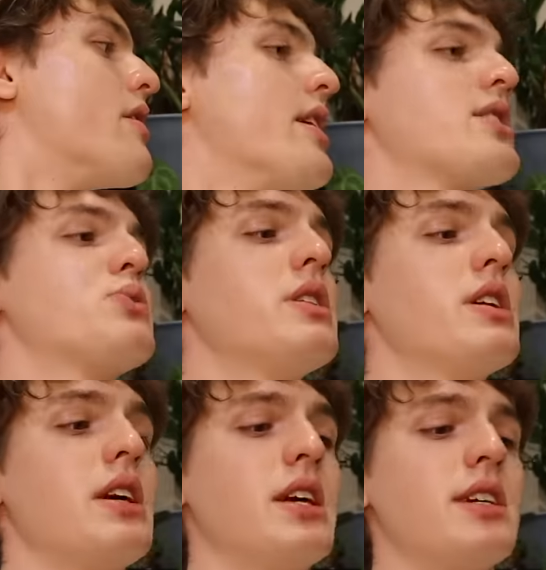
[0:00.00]
The next one
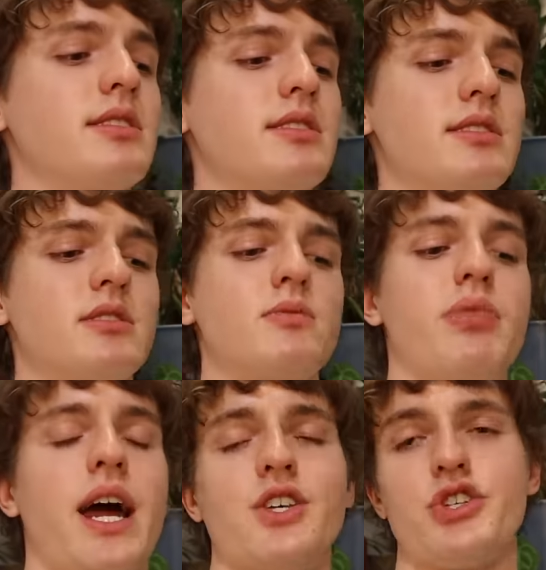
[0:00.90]
is
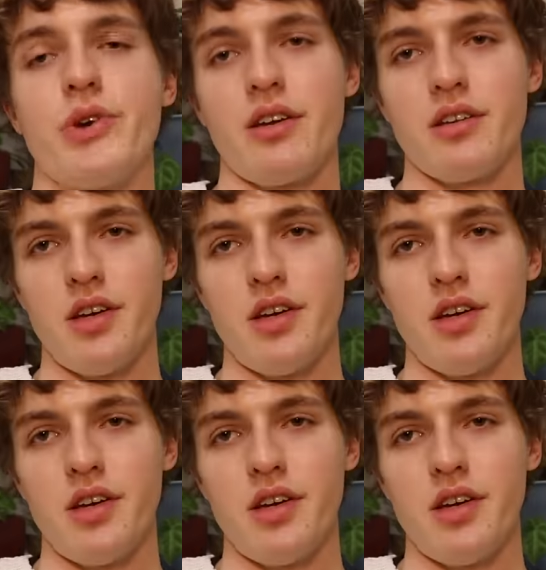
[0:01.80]
Patrick Chikrat and